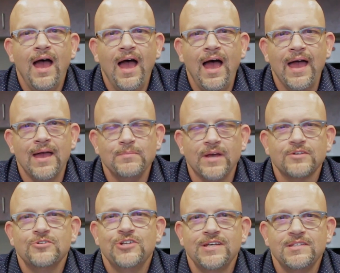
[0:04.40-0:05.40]
Hi, I'm
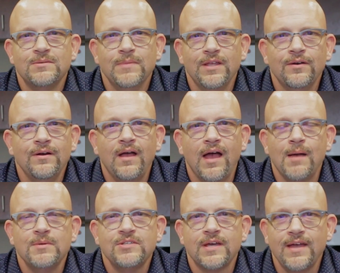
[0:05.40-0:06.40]
Dr. Jason Miller.
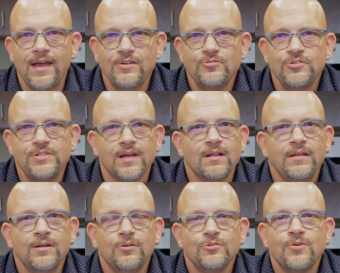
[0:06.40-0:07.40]
I'm a psychiatrist at
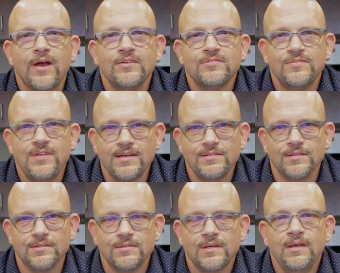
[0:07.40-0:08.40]
Clinical Trials of
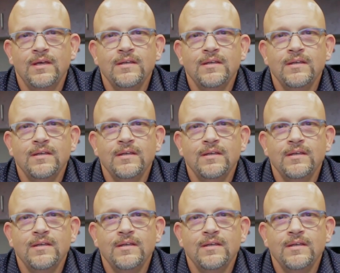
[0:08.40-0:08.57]
Texas.